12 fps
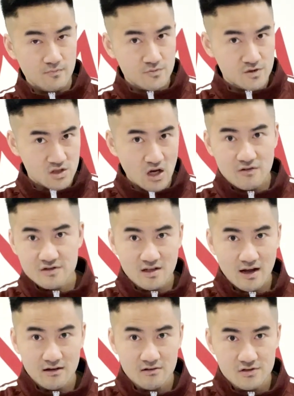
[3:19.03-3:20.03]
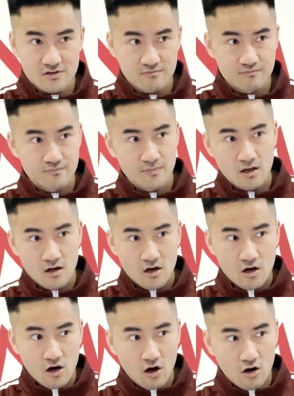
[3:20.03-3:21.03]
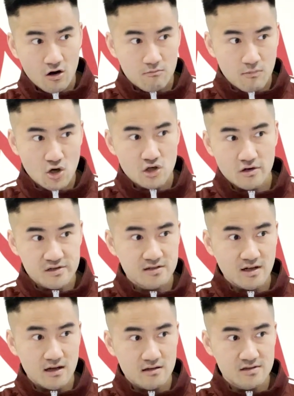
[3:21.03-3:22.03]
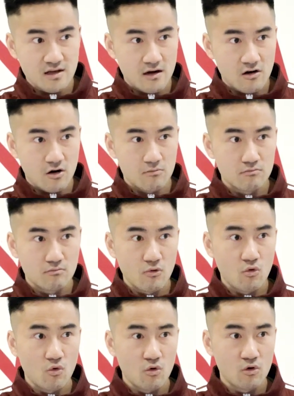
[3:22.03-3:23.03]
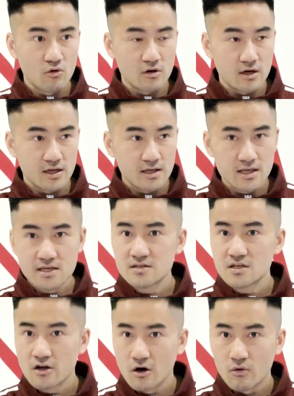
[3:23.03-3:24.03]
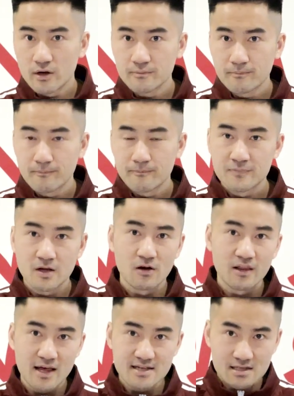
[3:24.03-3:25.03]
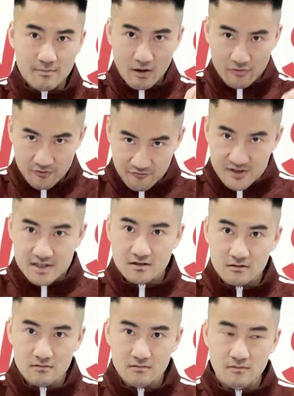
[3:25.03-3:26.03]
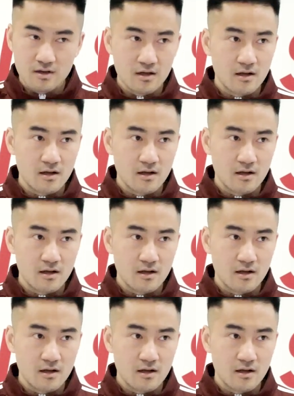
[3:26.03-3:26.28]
Soft styles are martial arts styles that are more easygoing. They're less about the physical.